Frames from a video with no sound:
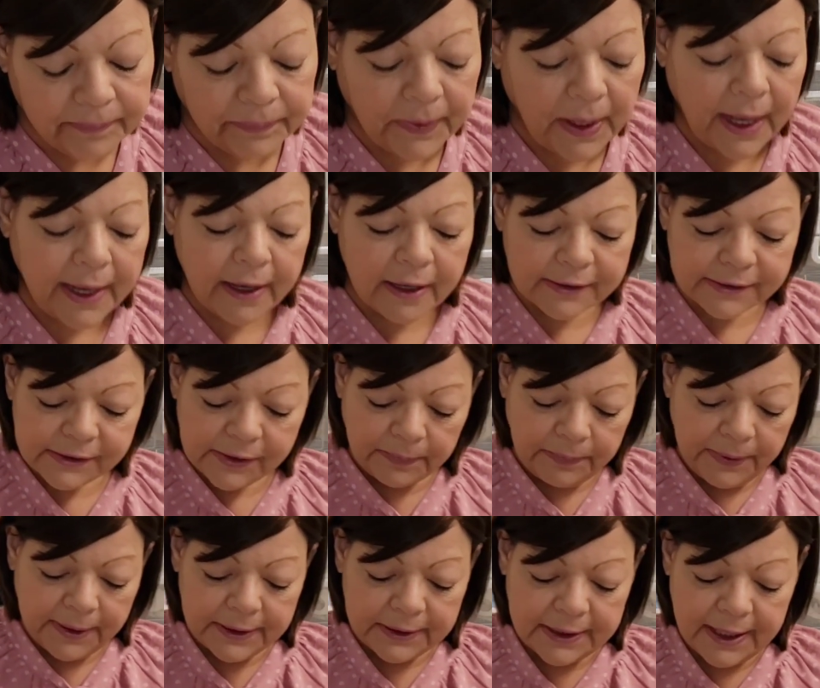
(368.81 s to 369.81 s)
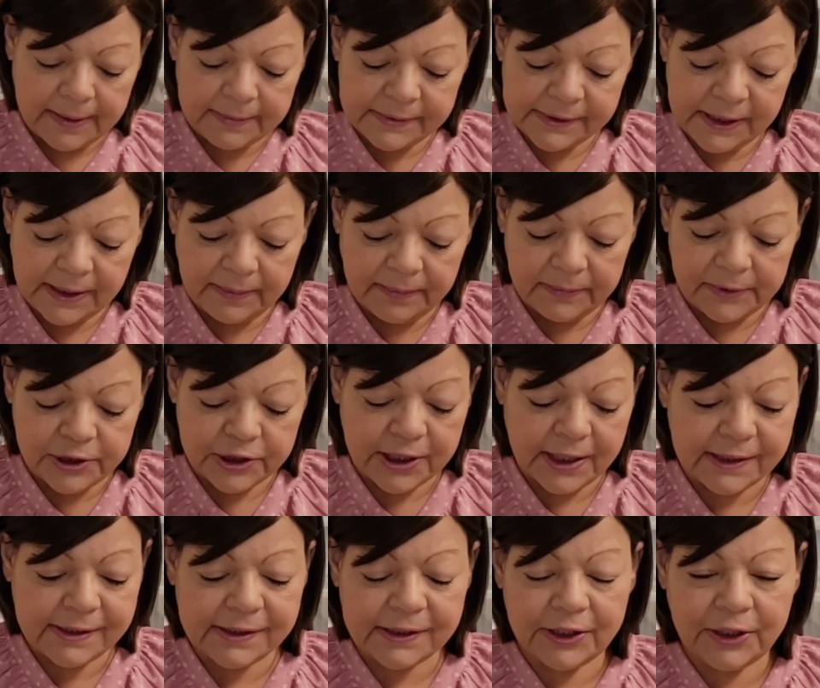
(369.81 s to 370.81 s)
I also picked up some
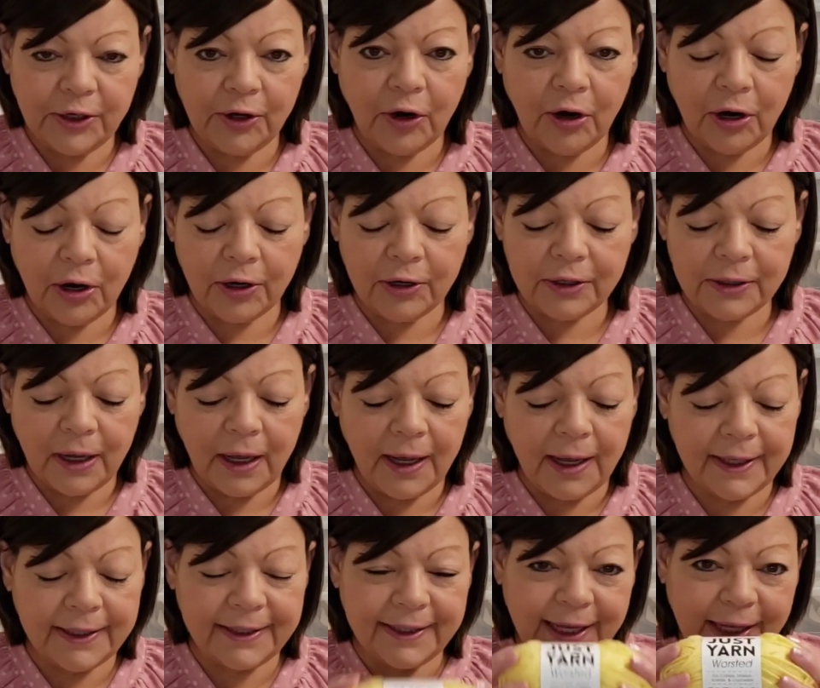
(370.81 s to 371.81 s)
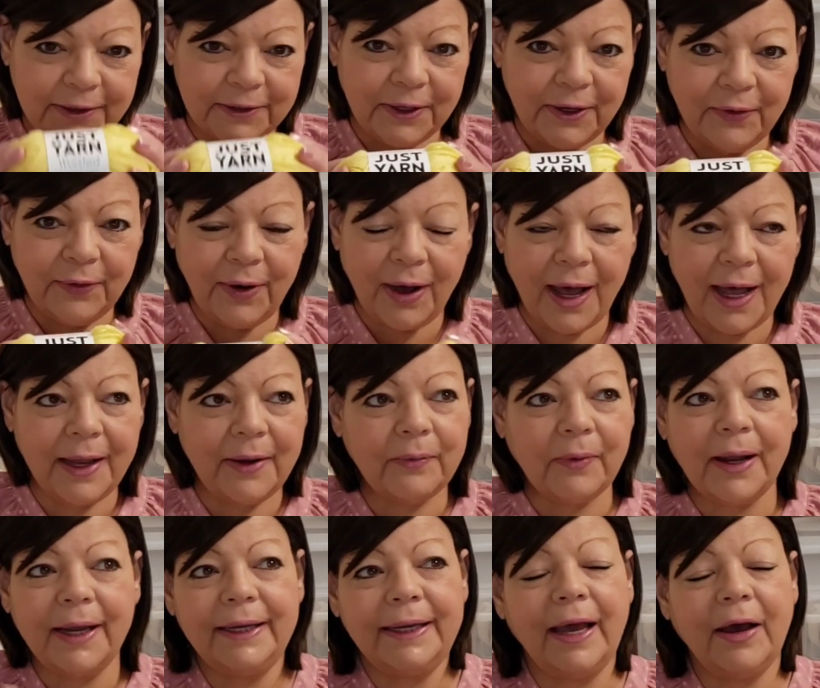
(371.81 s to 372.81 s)
just yarn, uh, yellow. I
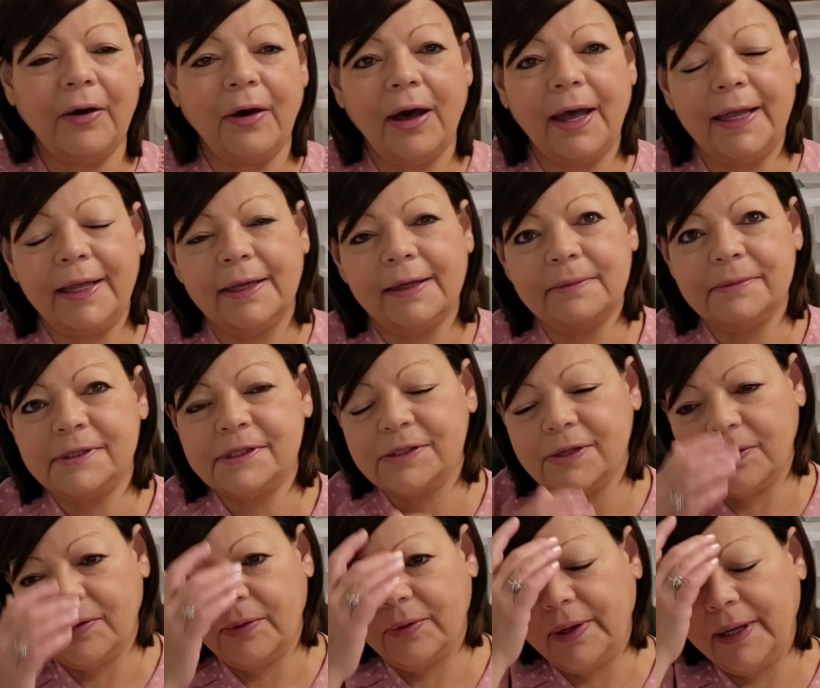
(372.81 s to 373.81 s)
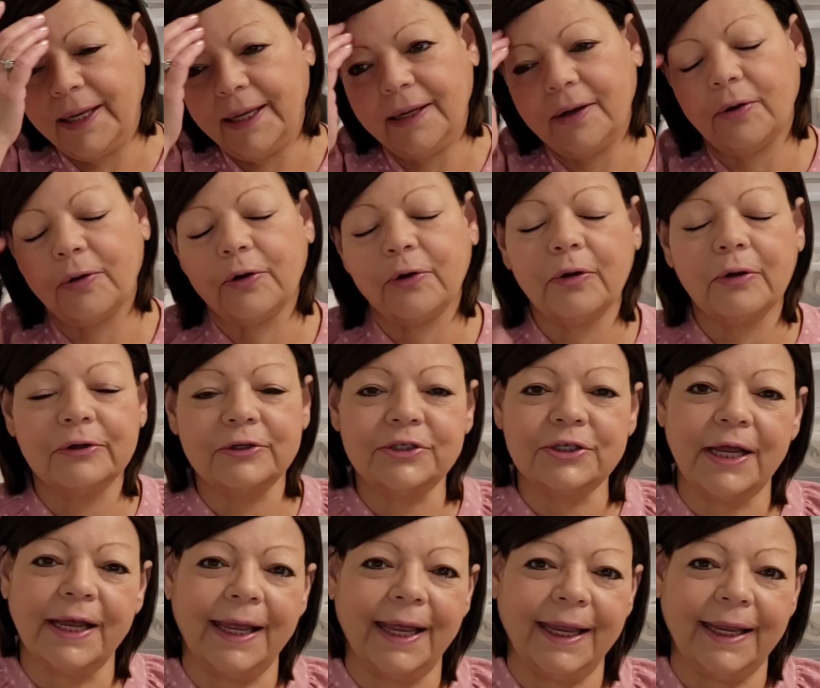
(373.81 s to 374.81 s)
Right now I am sewing or
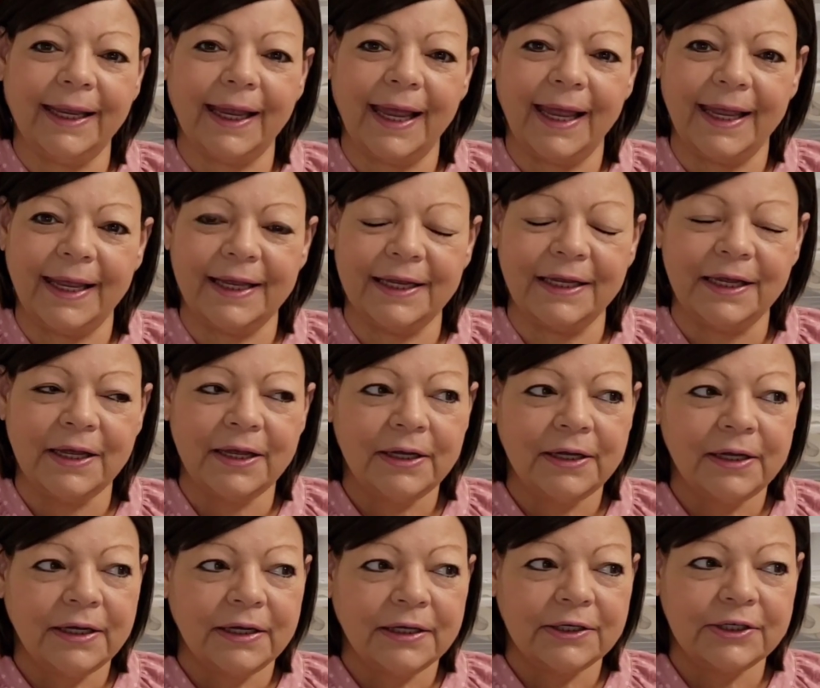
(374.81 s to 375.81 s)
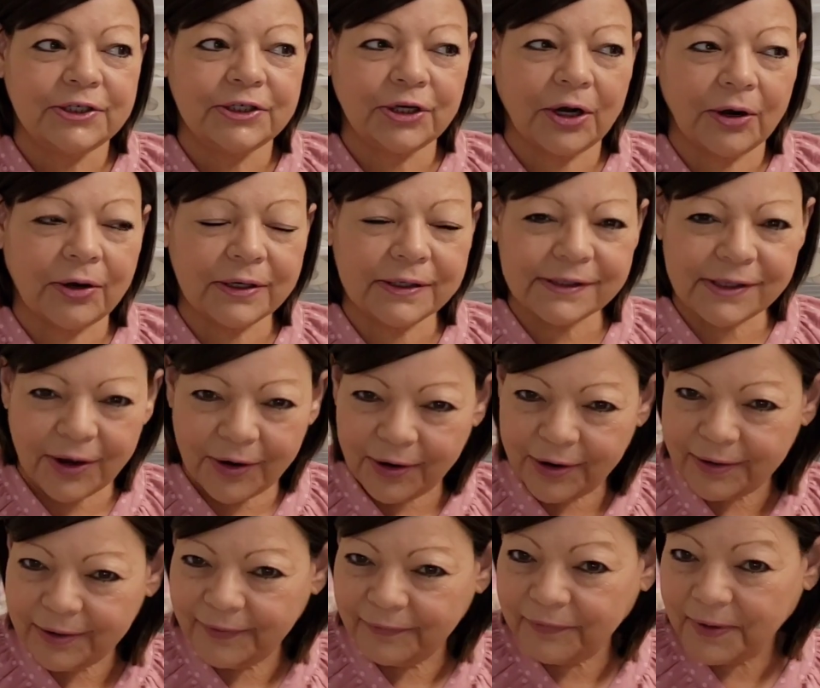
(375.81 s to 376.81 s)
crocheting a
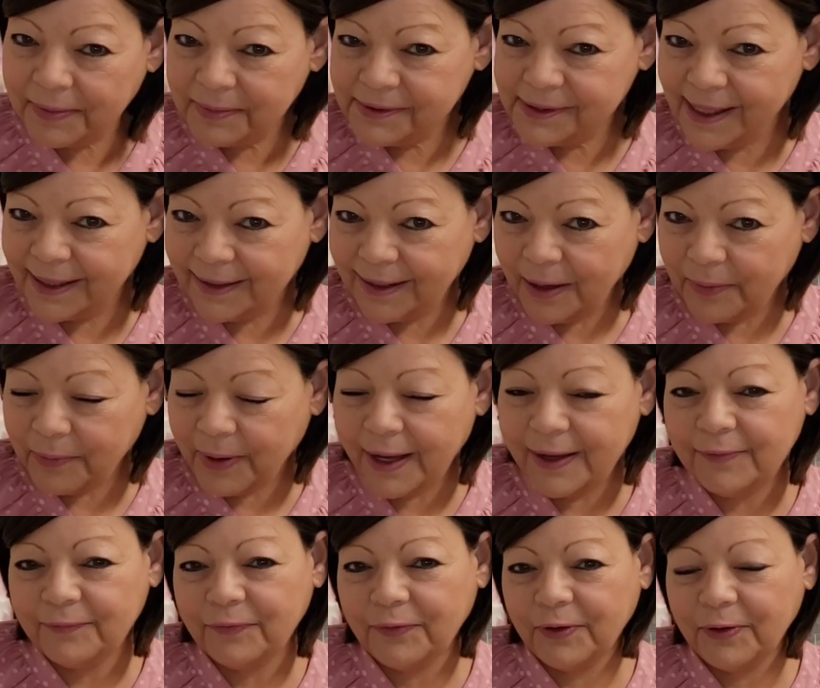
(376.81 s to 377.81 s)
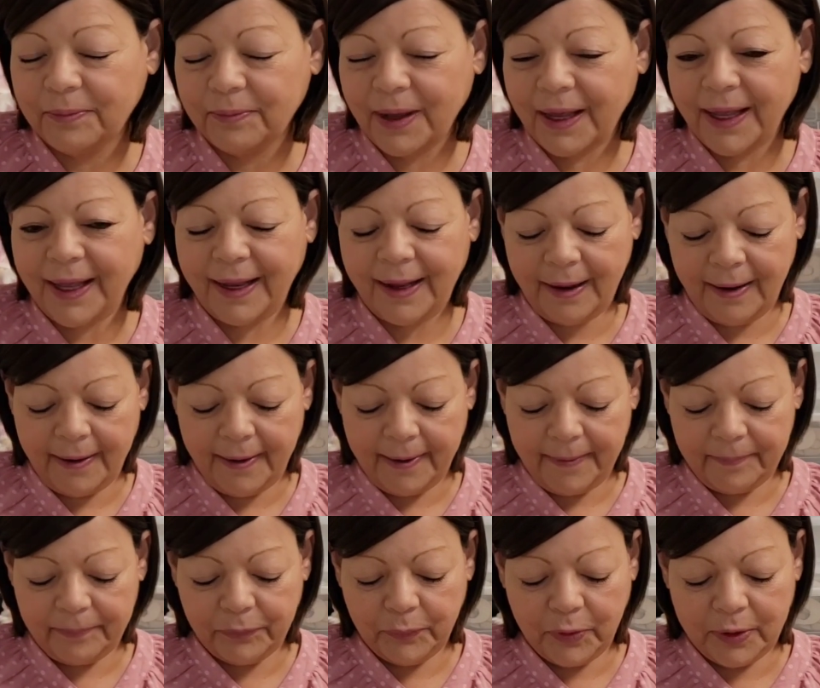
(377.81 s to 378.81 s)
Charizard, if I'm saying that right, for my
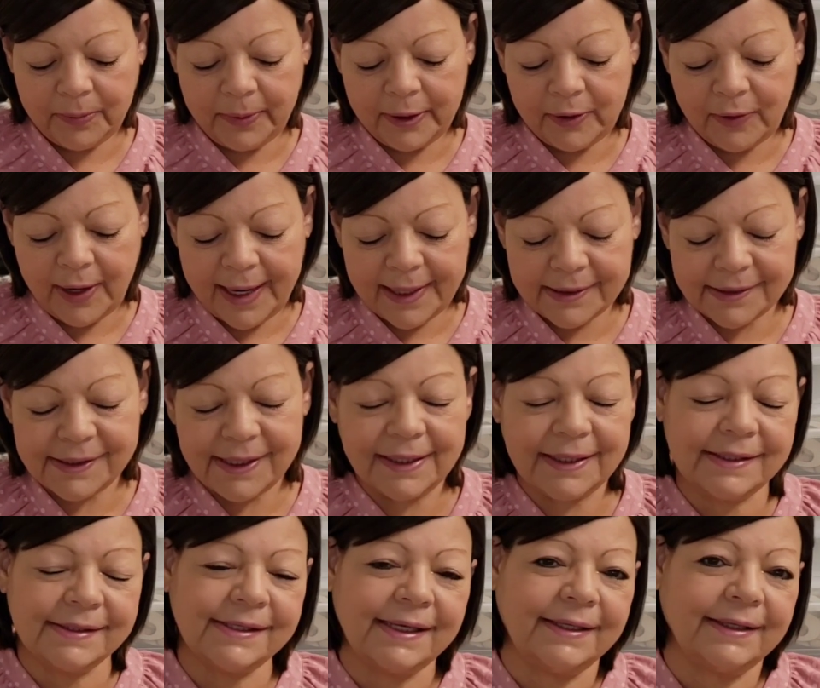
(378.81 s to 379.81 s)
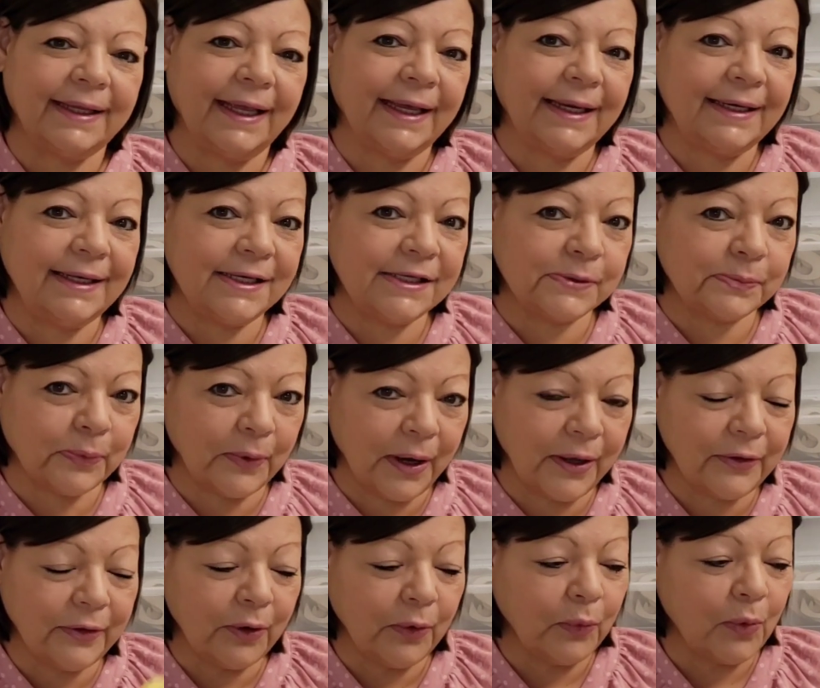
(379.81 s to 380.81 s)
um, one of my grandsons, and then his
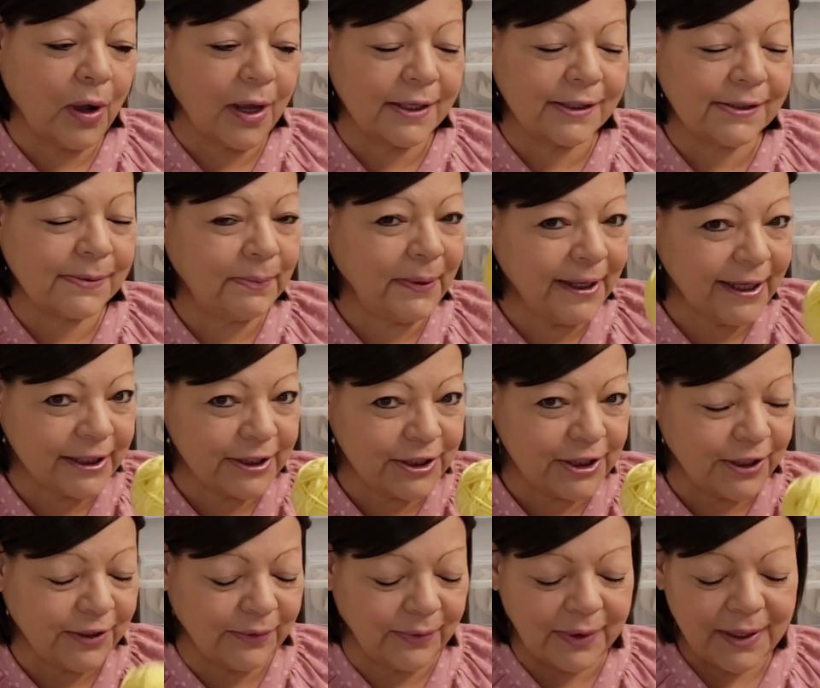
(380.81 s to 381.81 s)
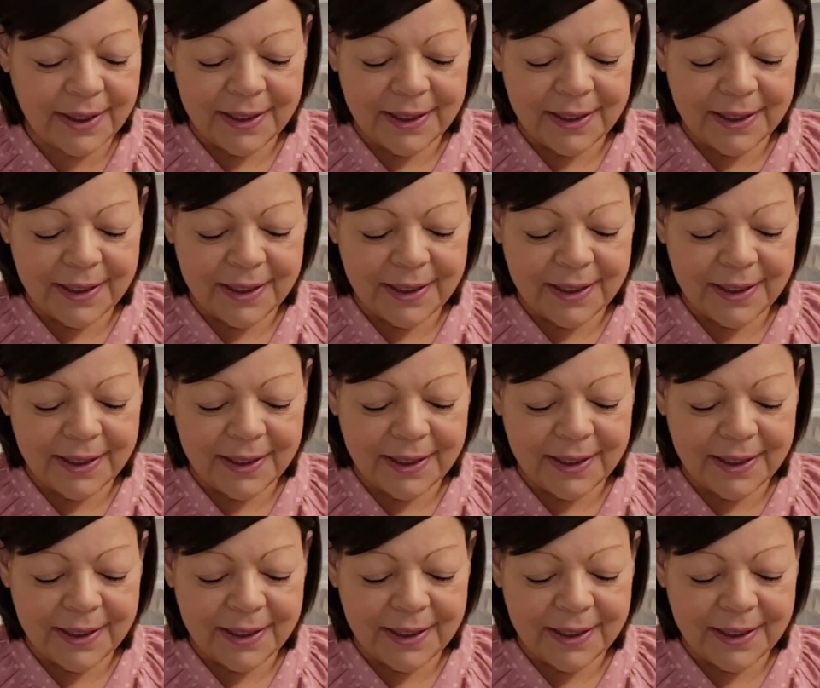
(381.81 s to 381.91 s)
brother wants Pikachu.